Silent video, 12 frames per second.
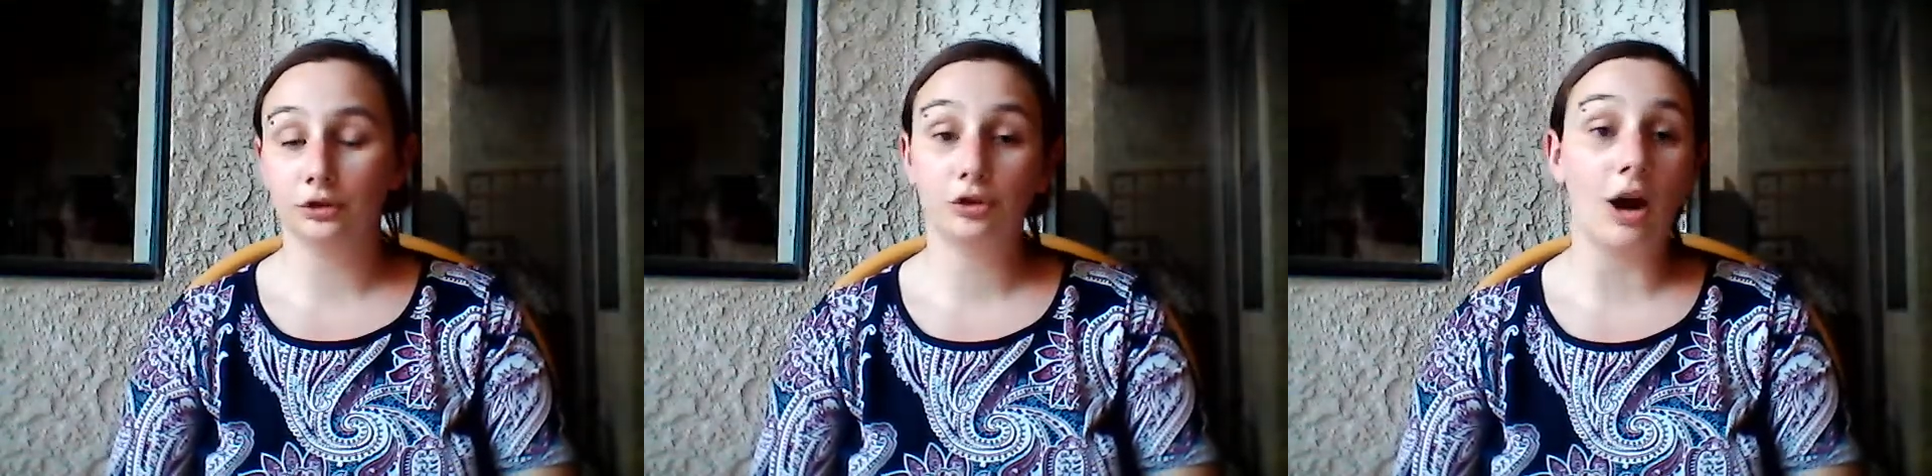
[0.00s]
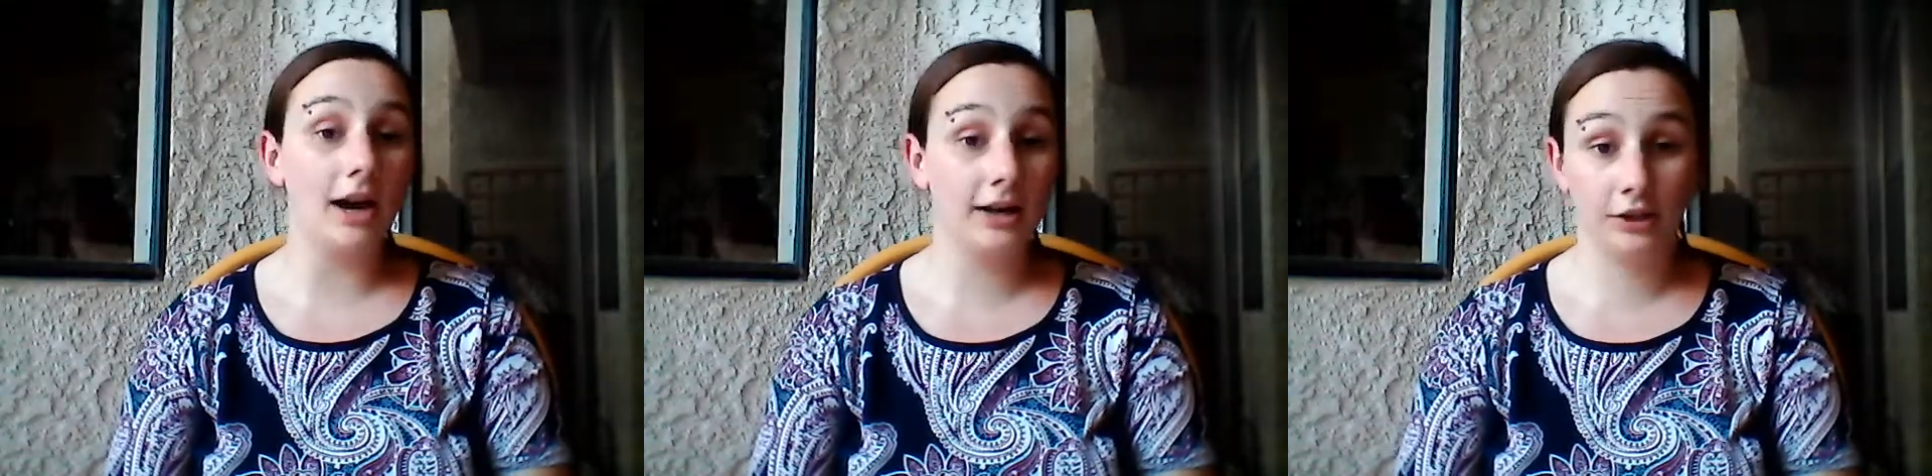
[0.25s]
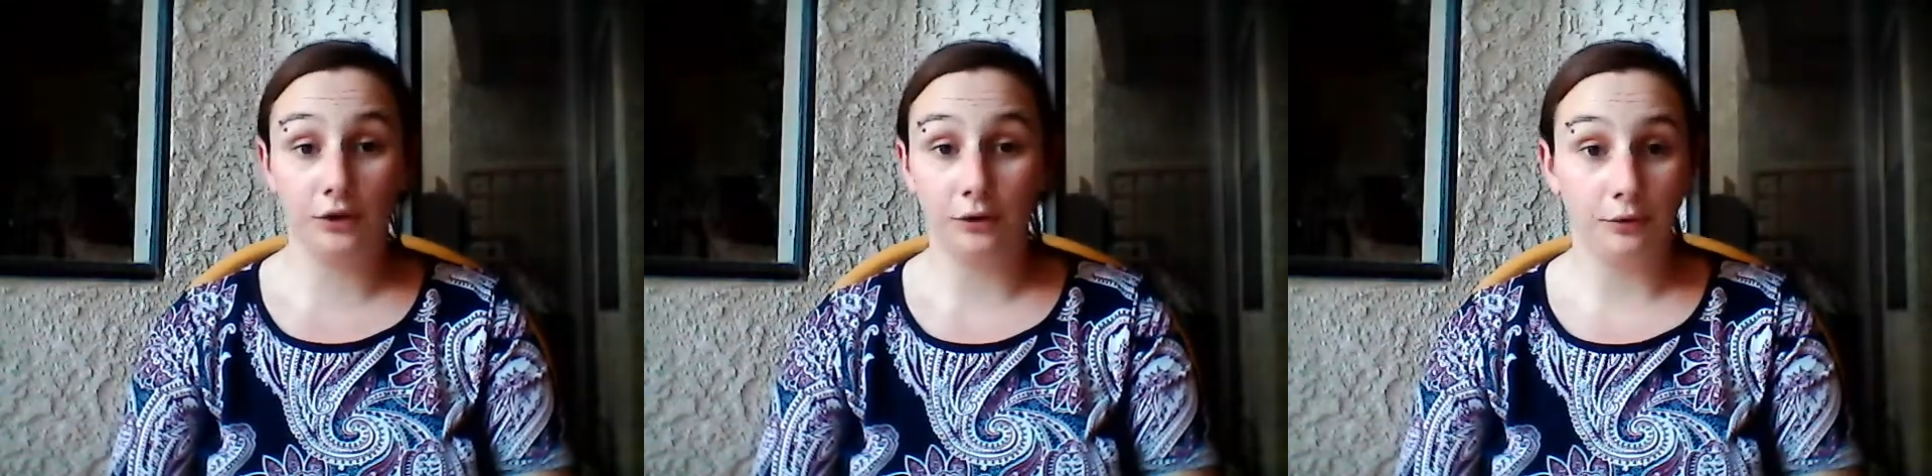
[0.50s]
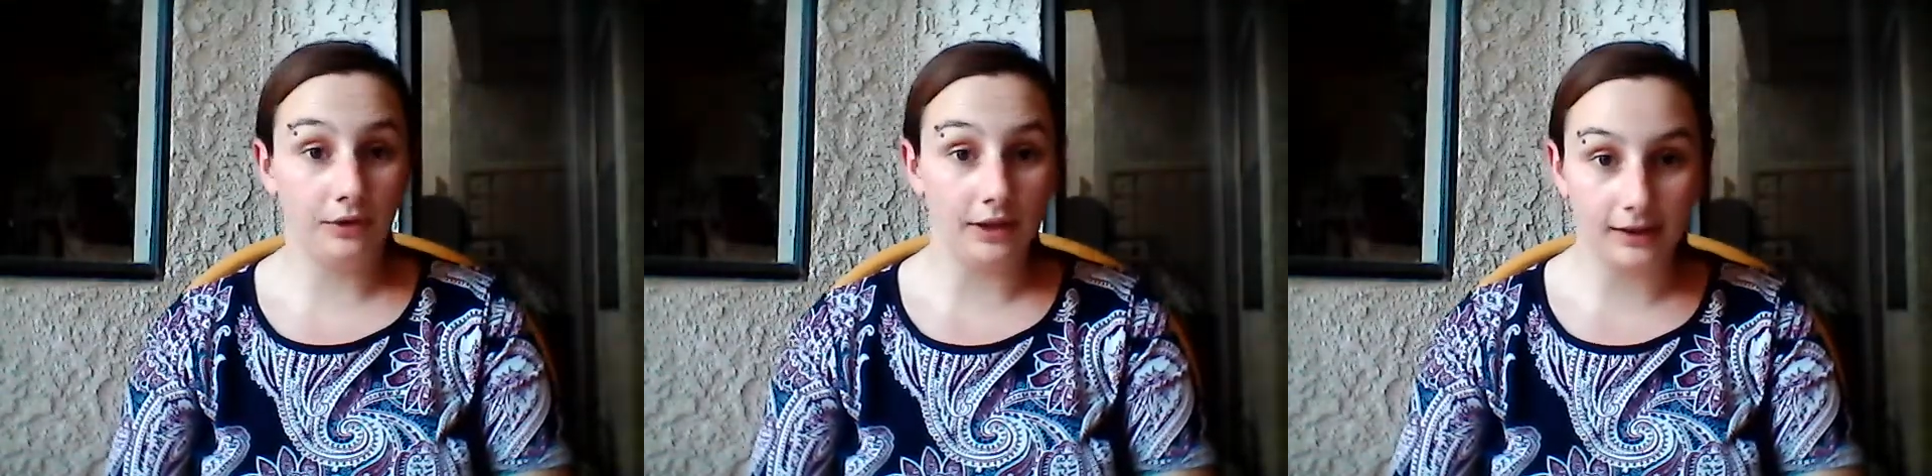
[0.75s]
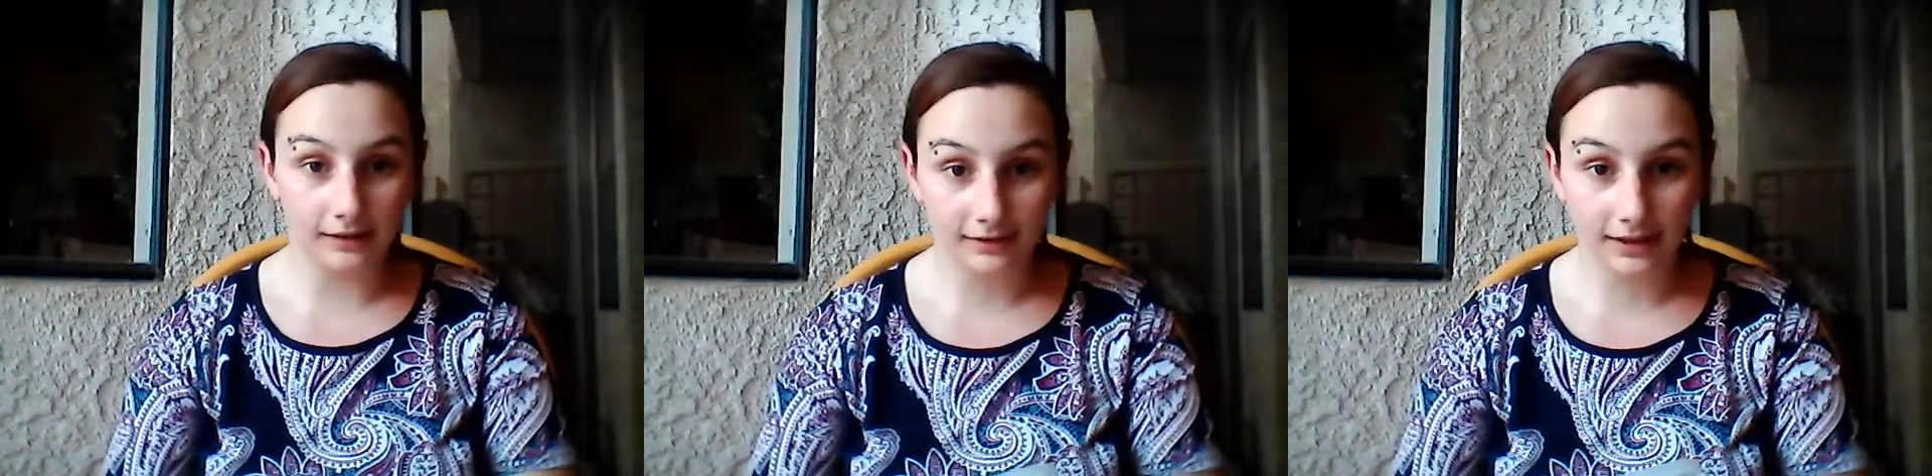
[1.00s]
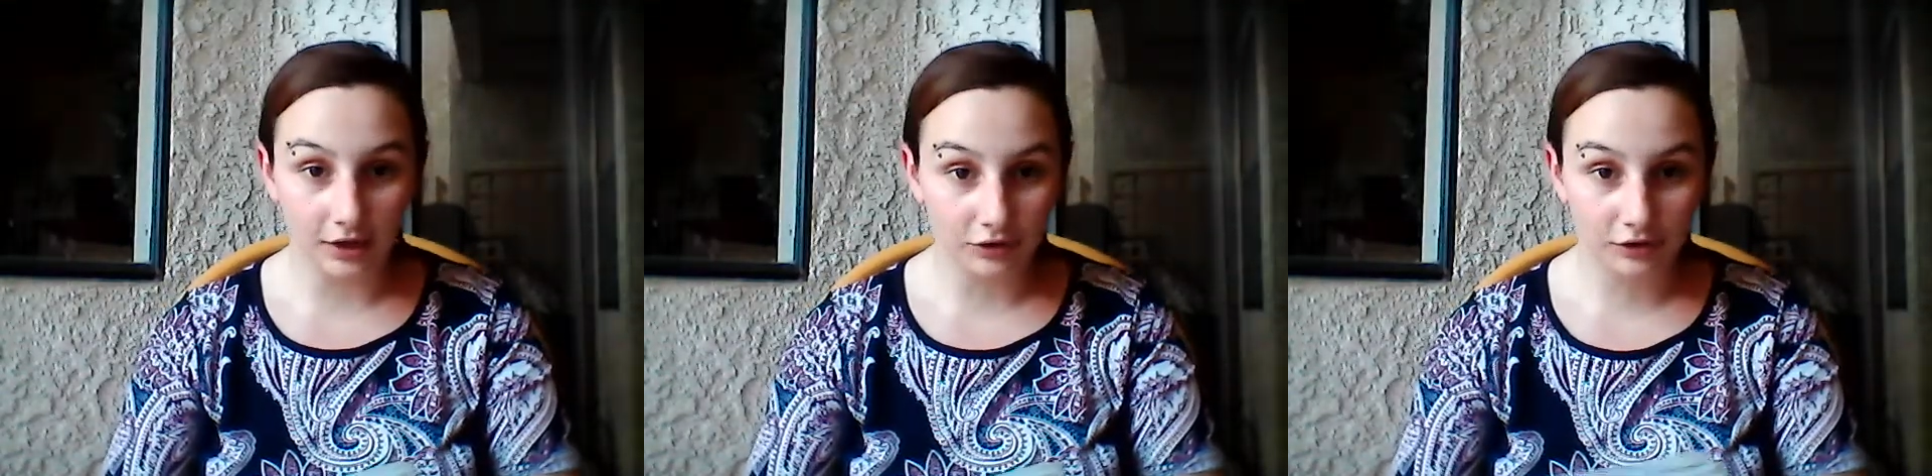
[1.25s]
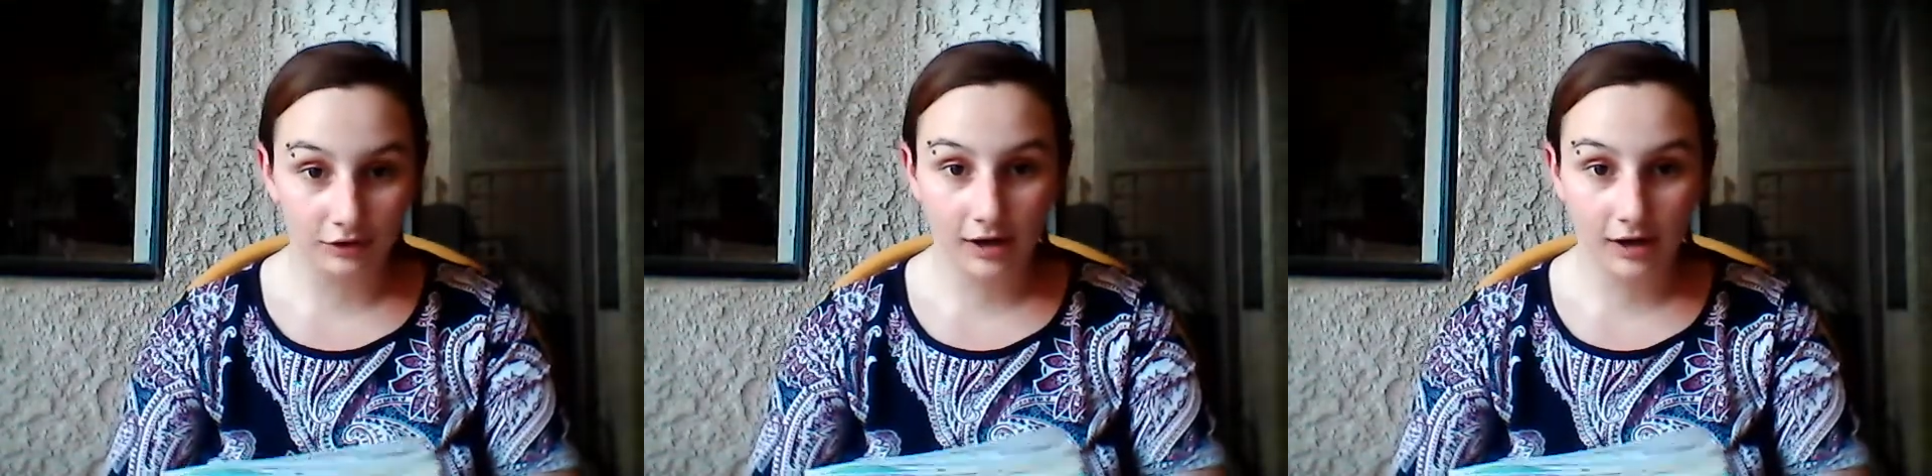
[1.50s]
It kind of goes back